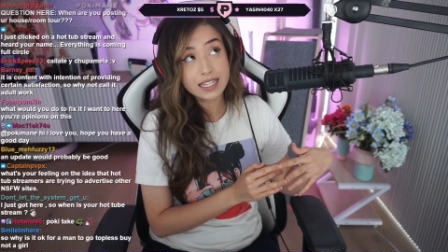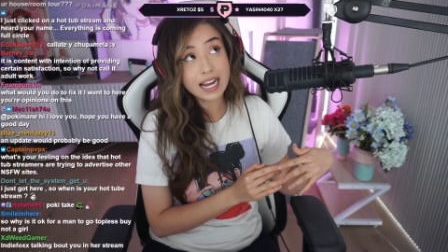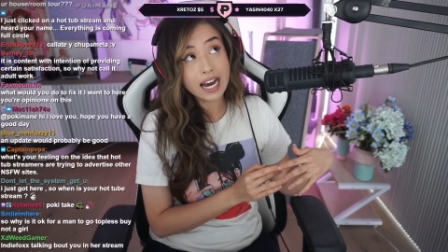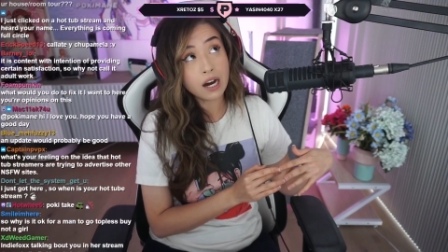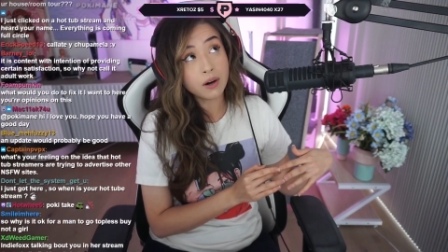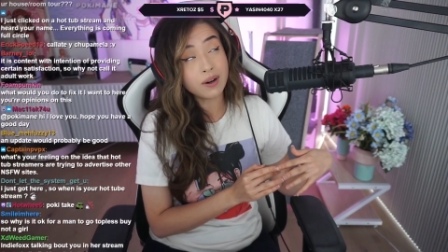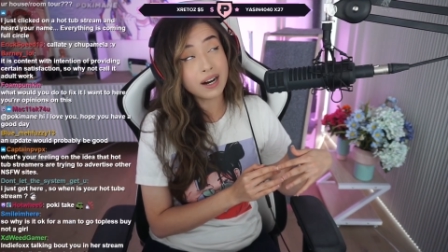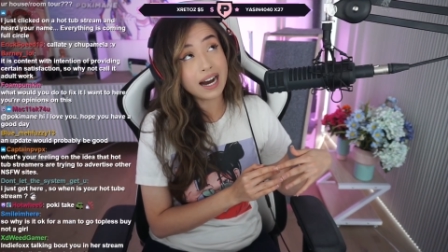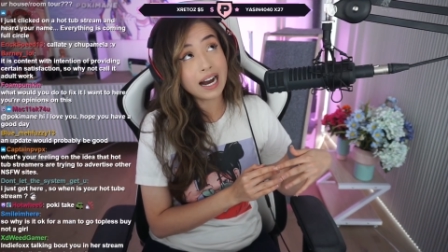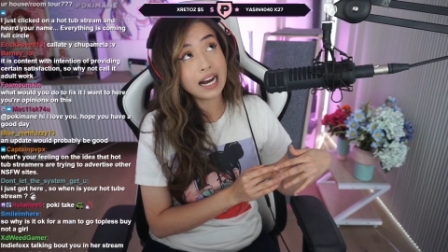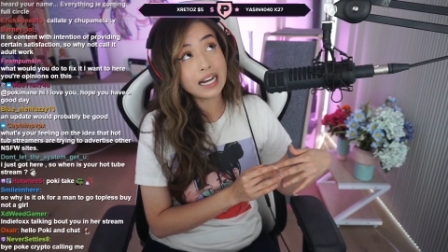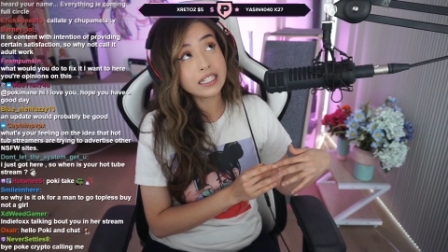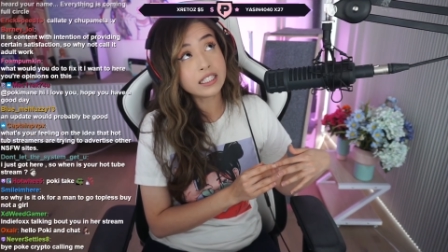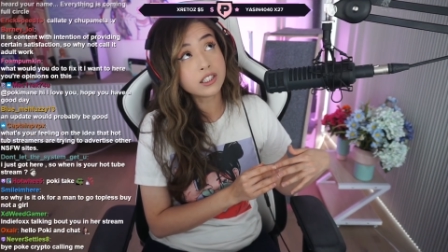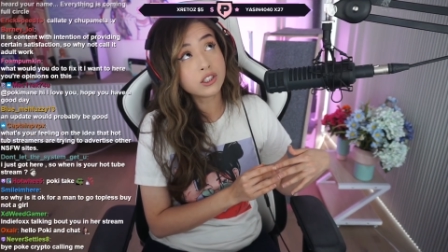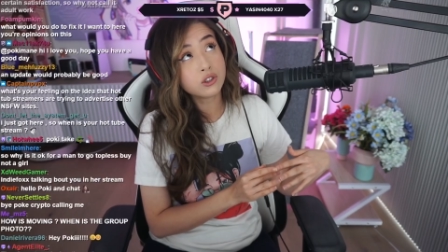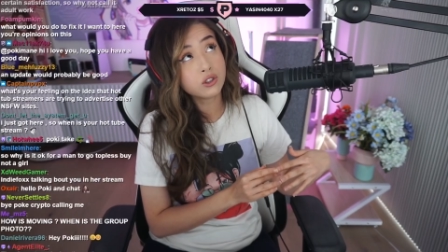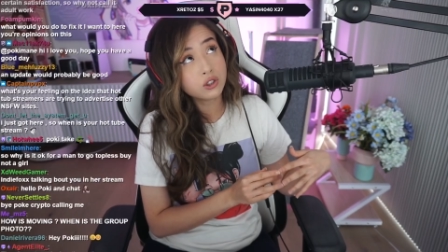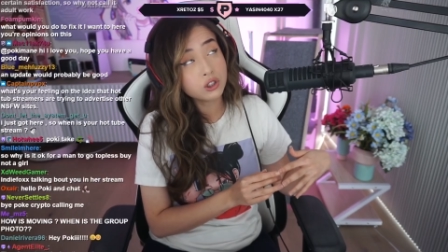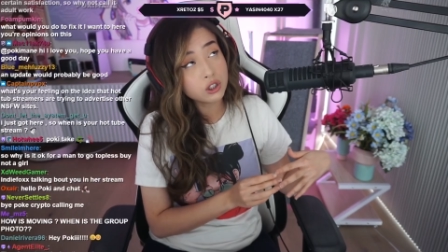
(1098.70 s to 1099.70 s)
Now, I
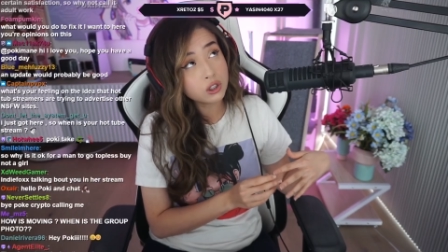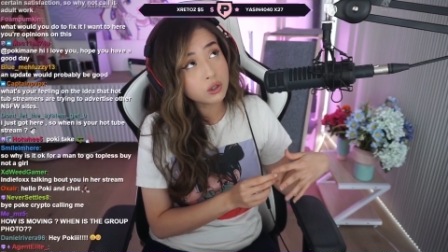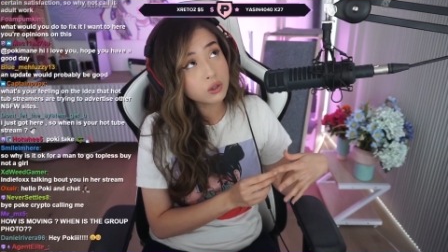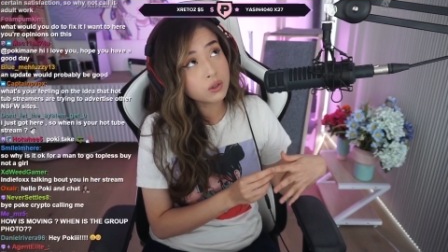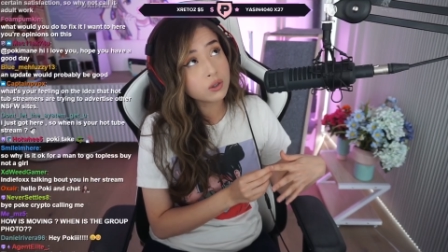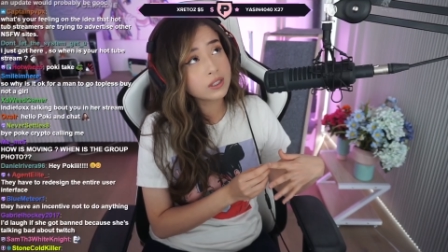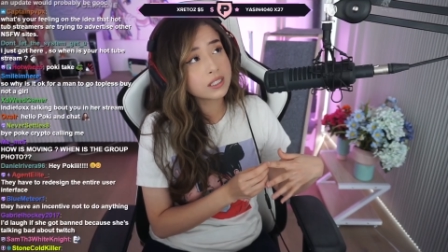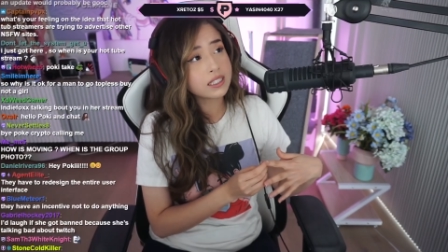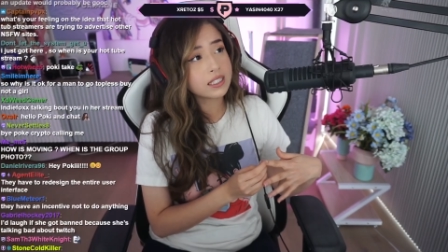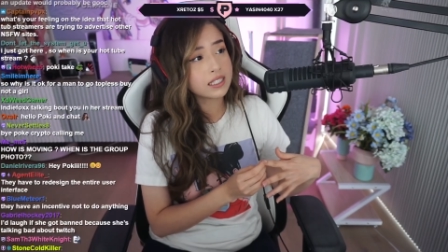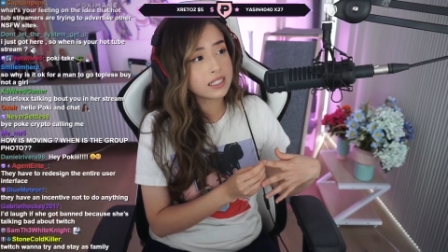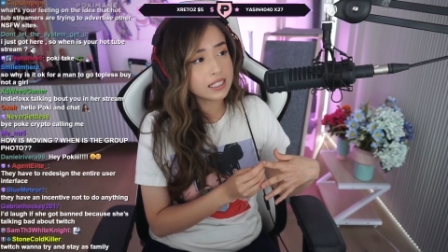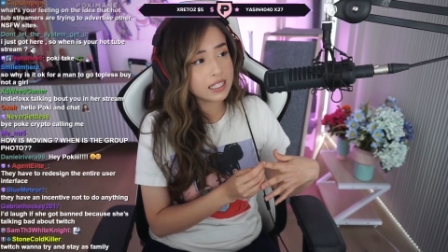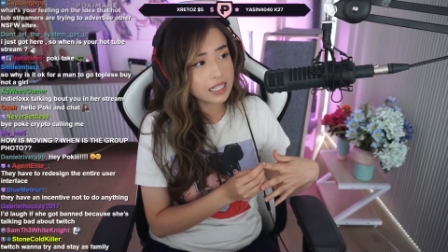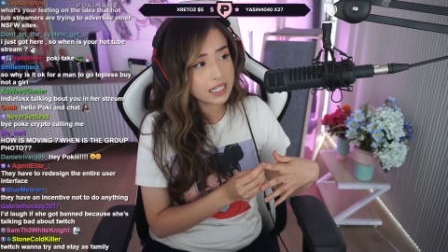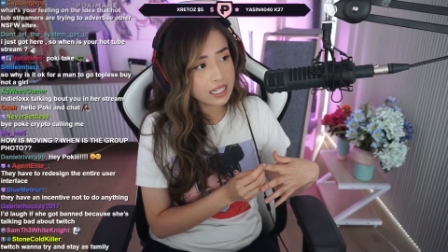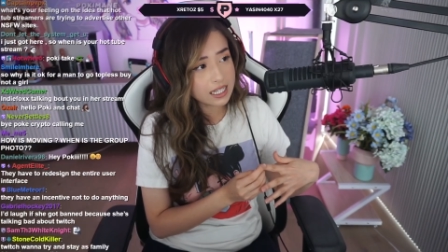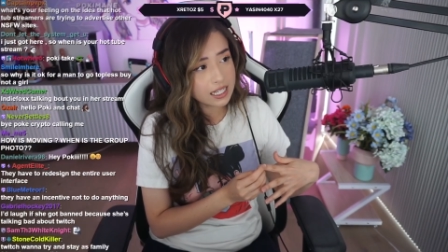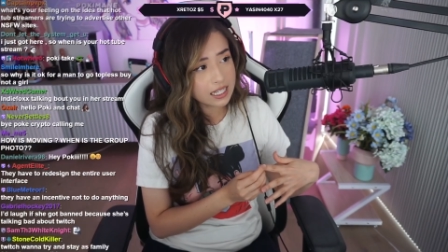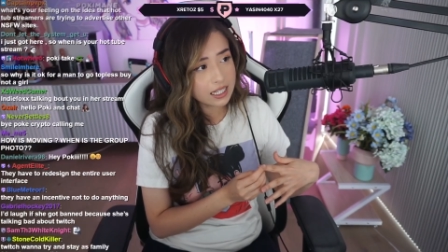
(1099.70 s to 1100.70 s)
do
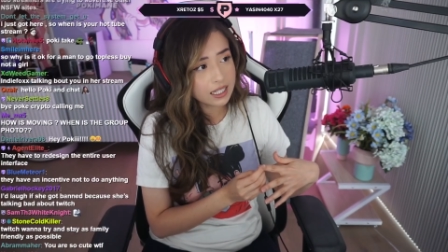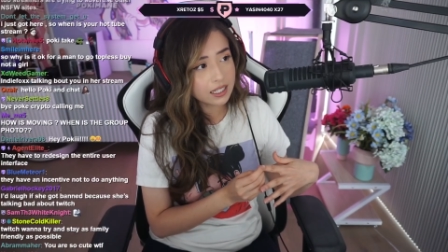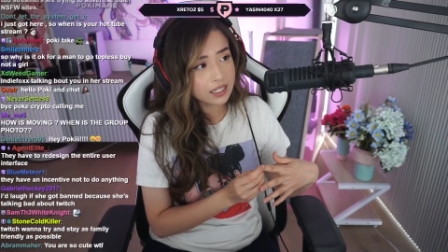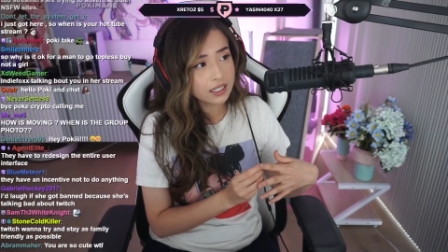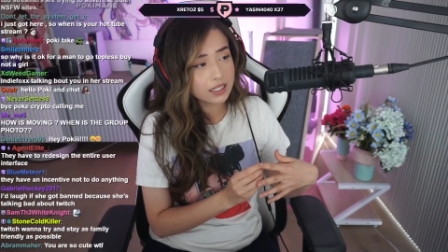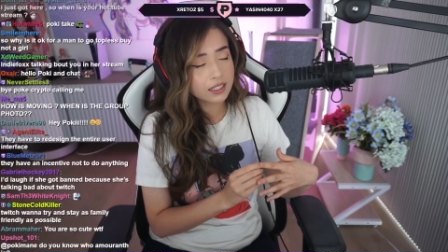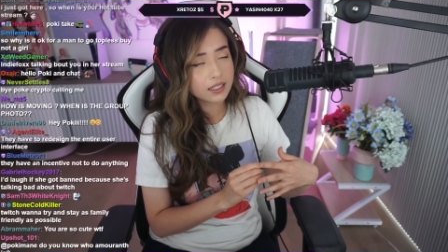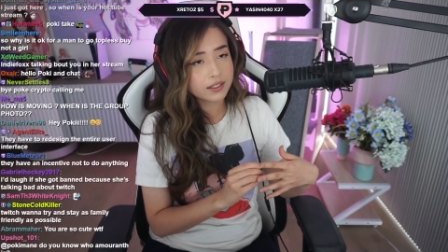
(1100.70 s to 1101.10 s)
see